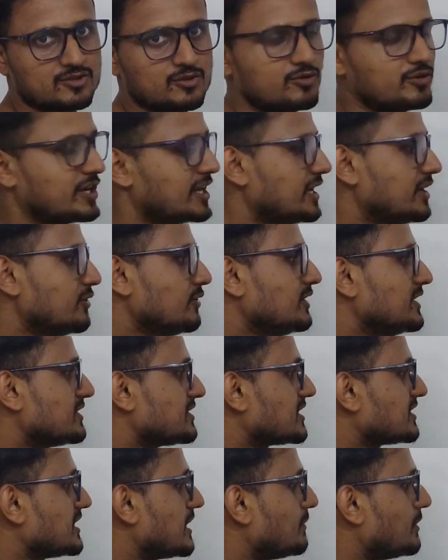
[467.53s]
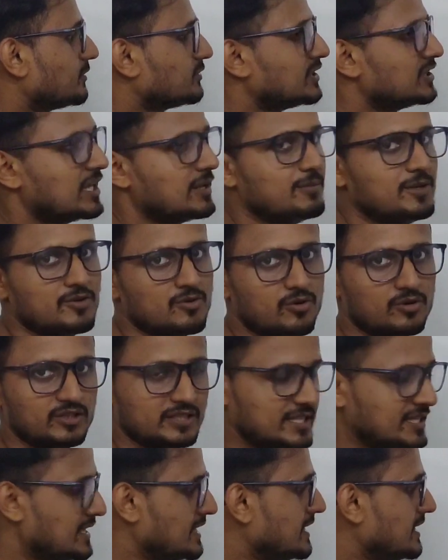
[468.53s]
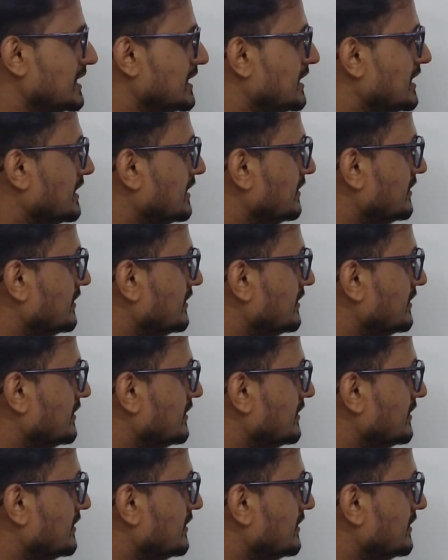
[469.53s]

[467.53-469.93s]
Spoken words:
So here we will discuss about the naming only.